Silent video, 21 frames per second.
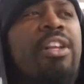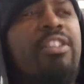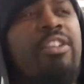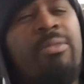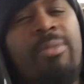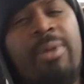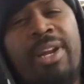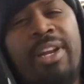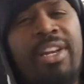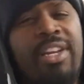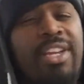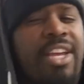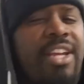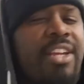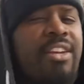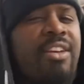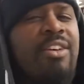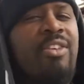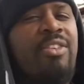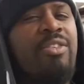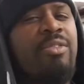everybody they
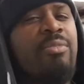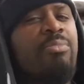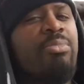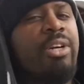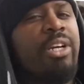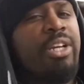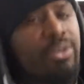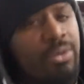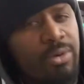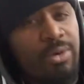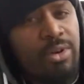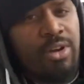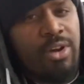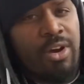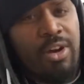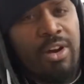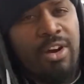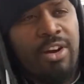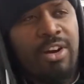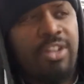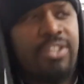know, bring cool
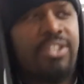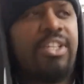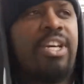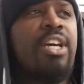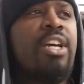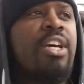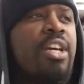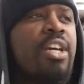cars,